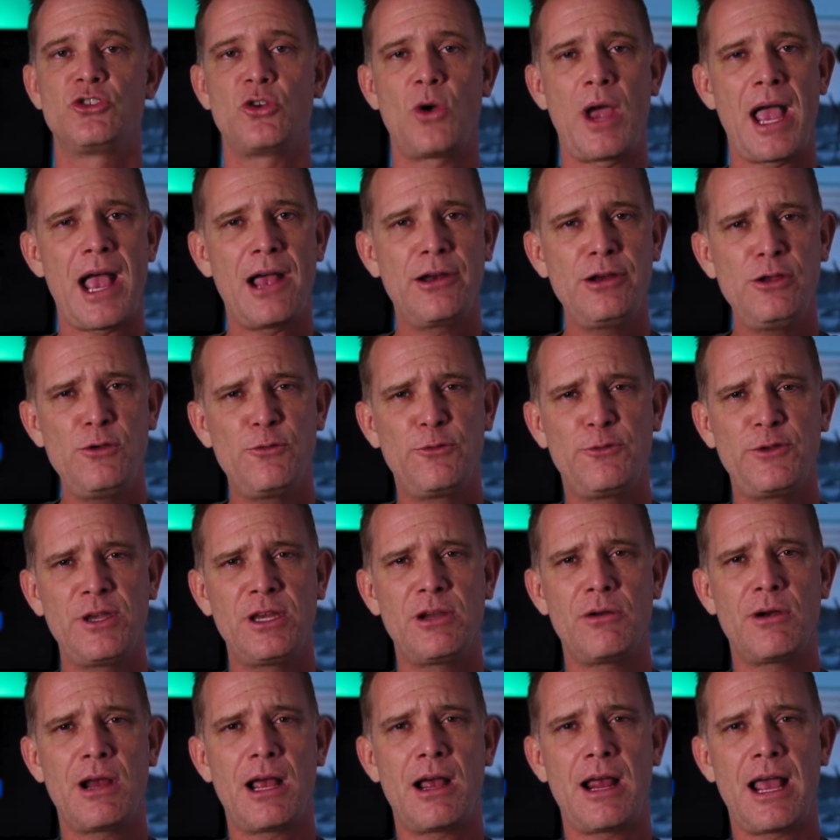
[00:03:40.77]
So how do you
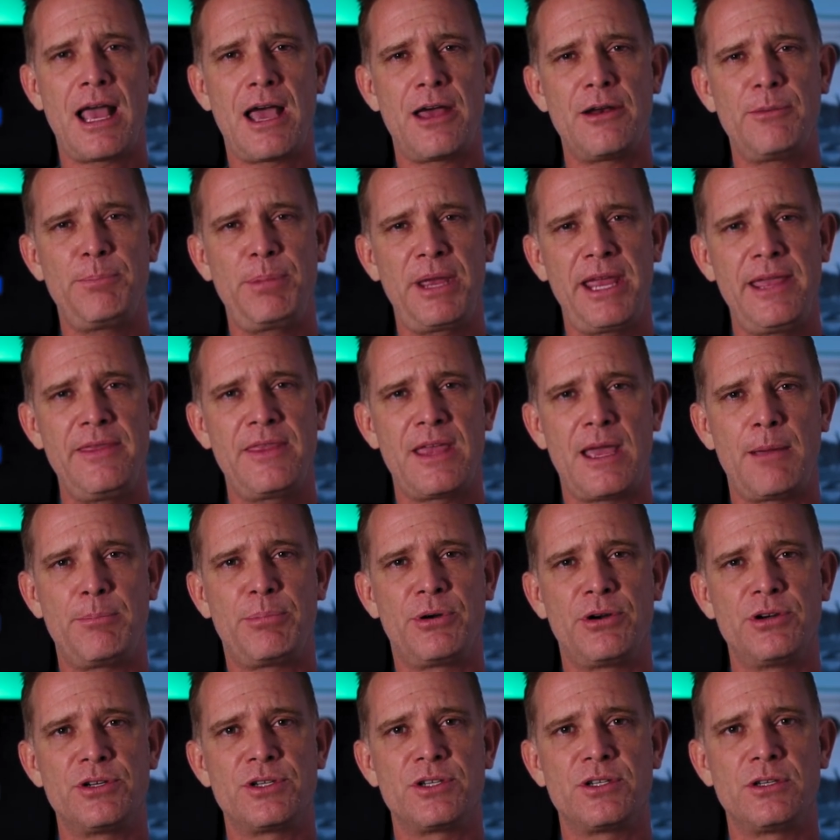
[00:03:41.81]
figure out how to pay that
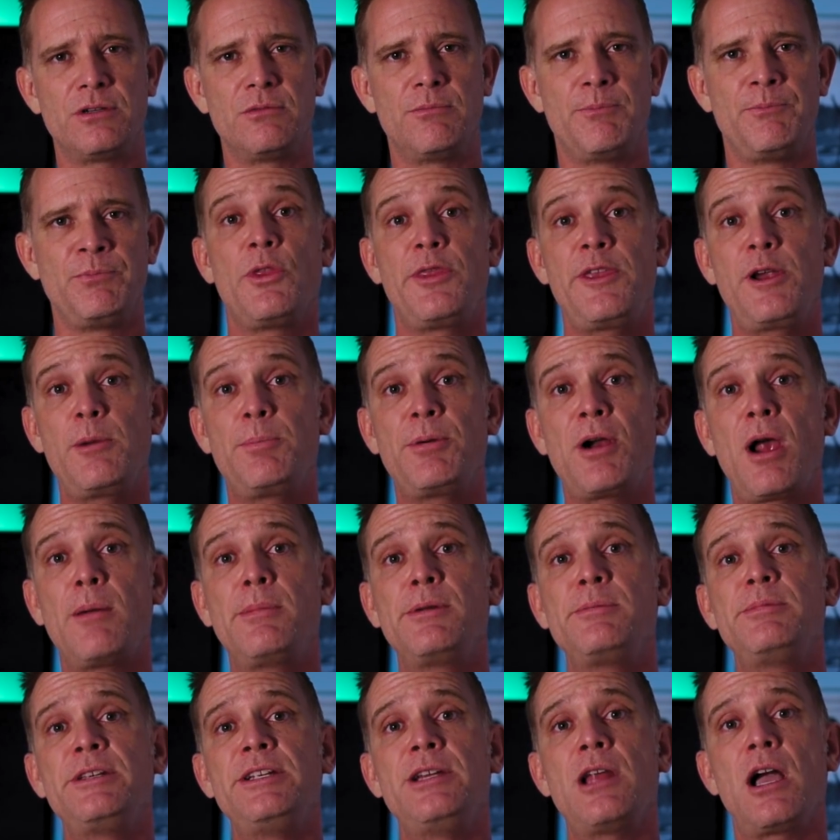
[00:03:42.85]
person? Well, they're
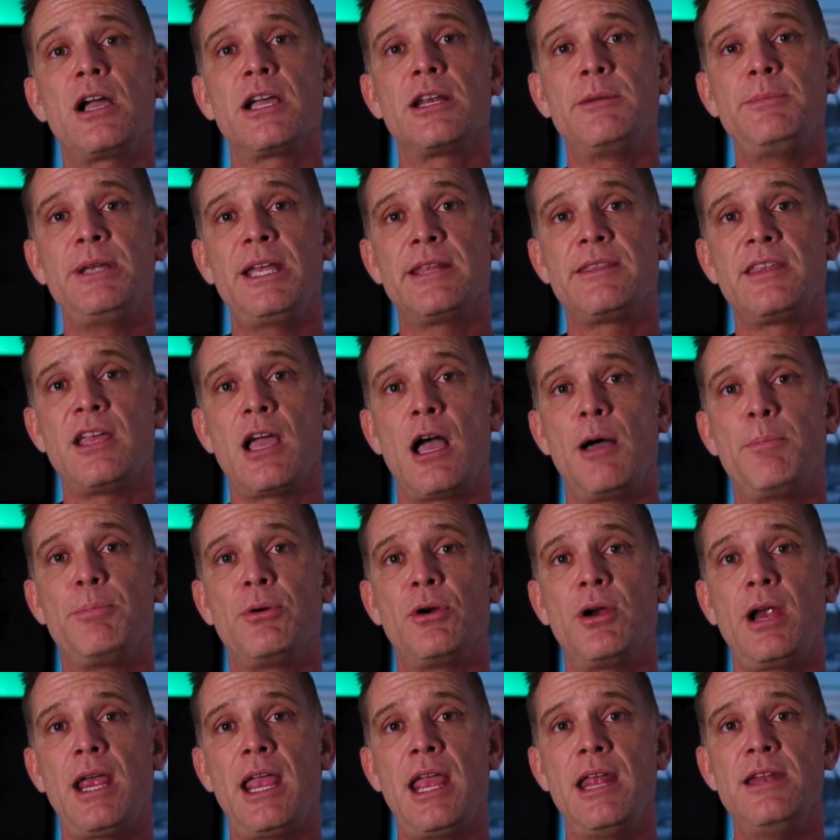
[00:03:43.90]
probably not going to be at the
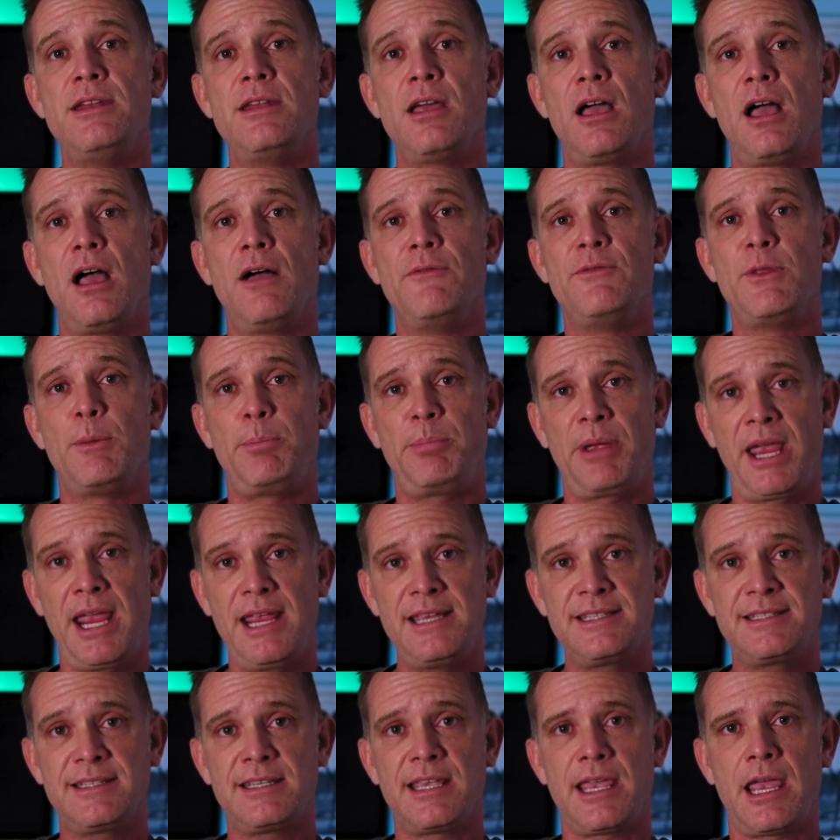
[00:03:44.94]
upper end of the
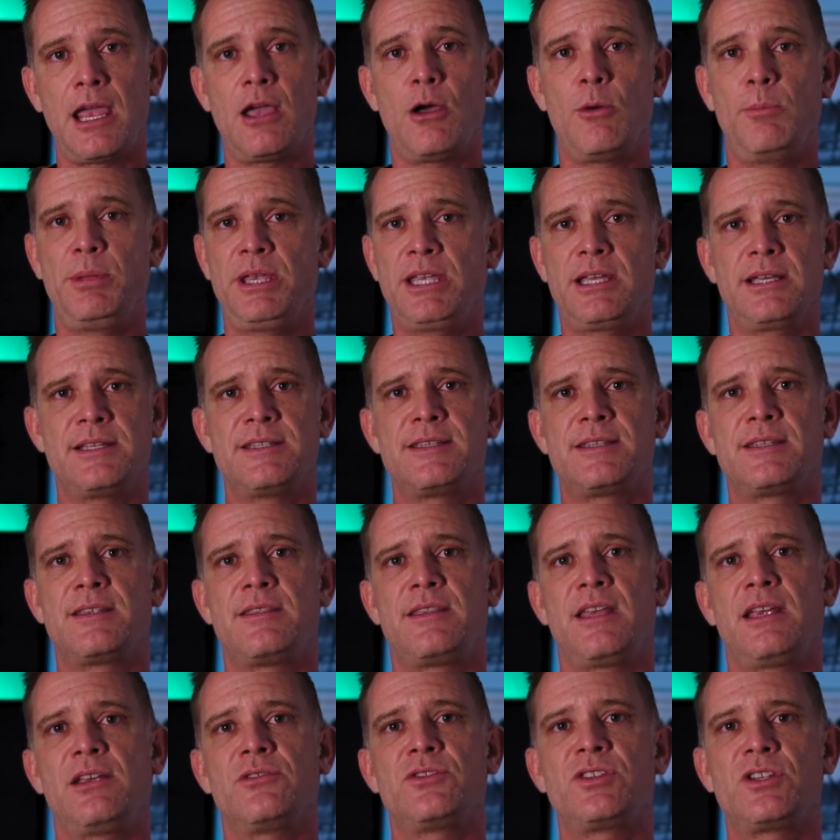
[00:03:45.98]
pay scale
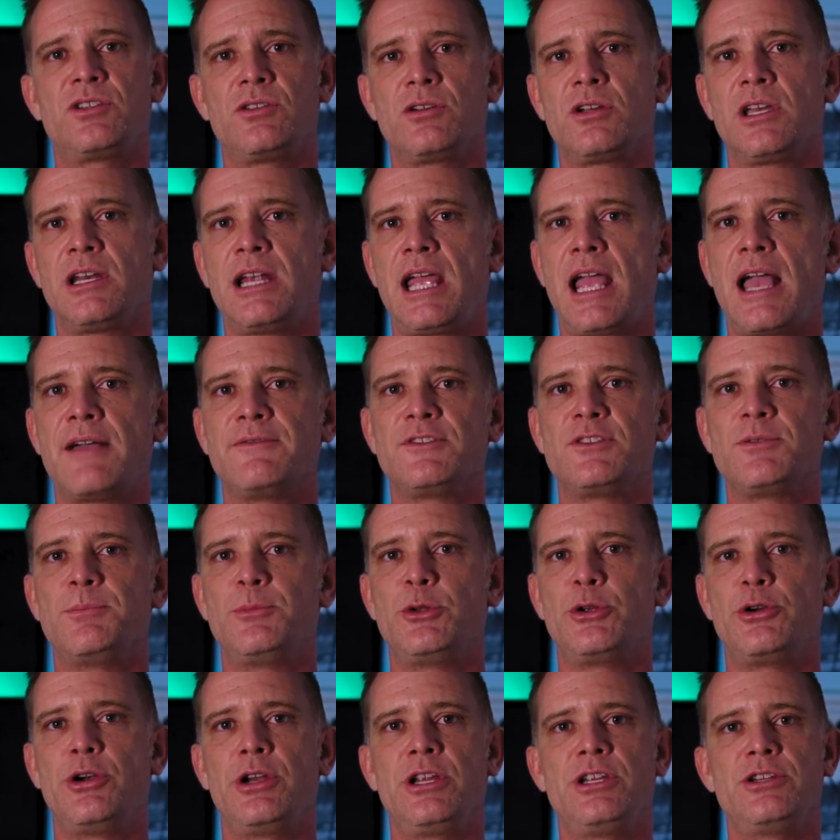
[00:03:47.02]
because they're still going to have
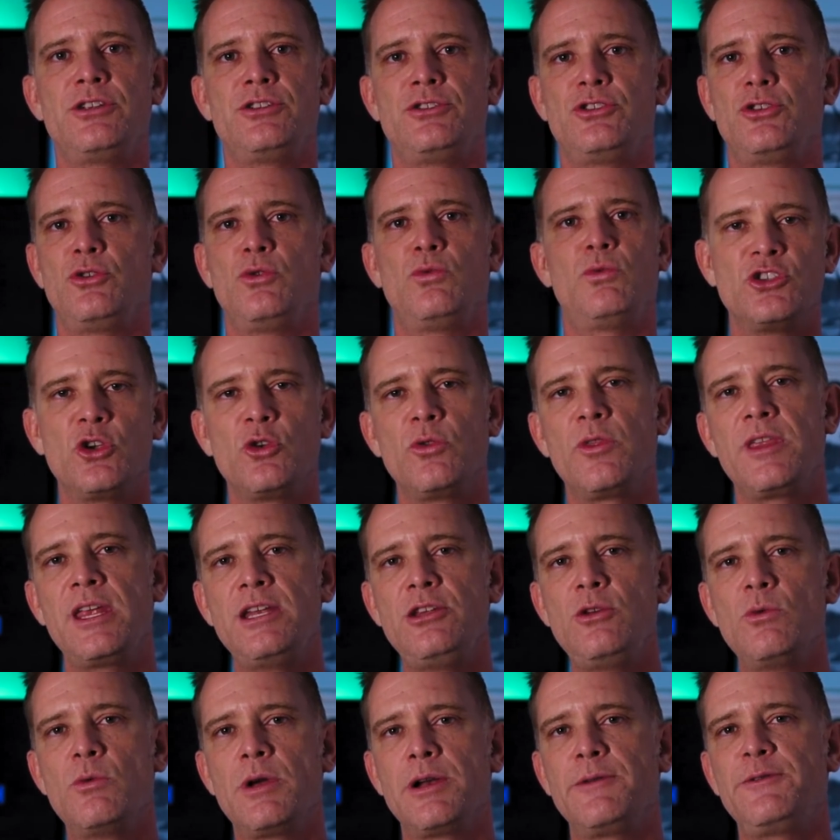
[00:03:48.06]
some learning to do. So
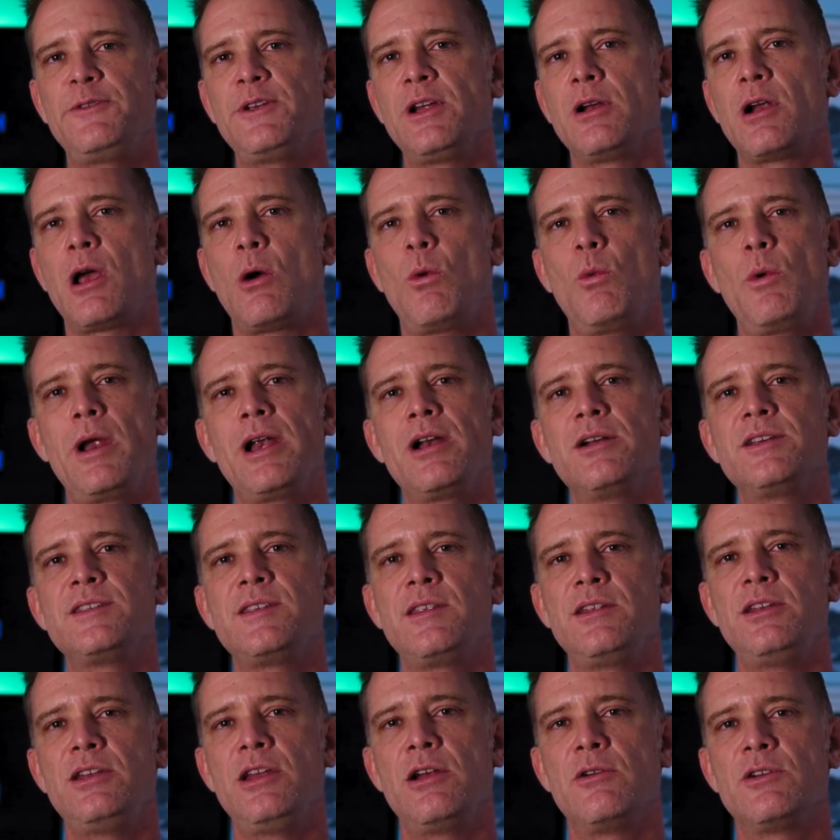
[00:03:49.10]
then you want to figure out, where's
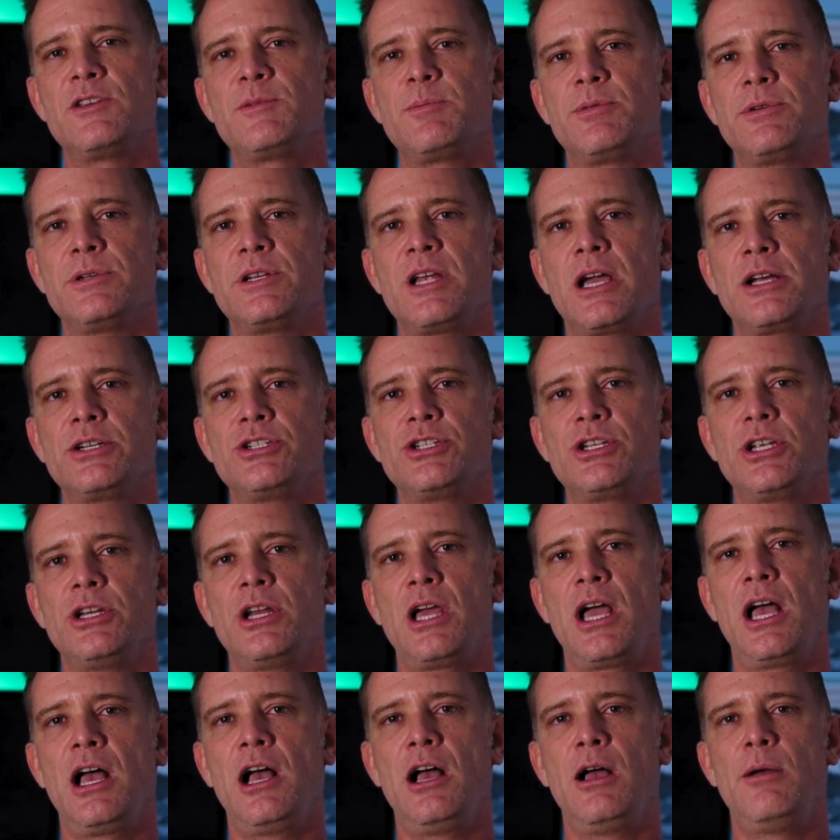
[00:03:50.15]
the nearest production
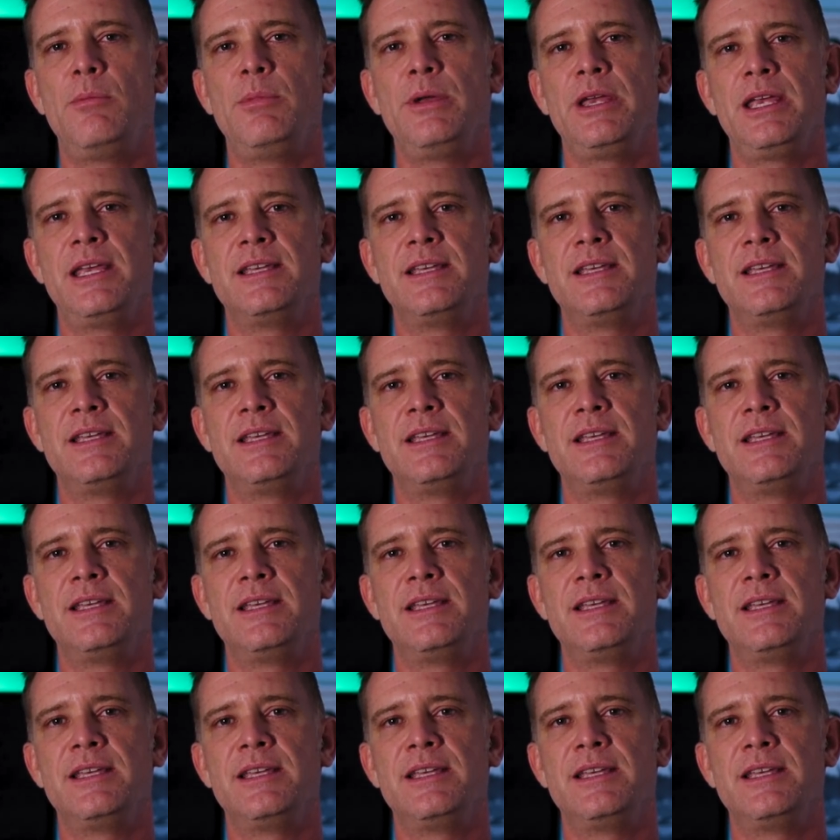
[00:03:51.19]
hub?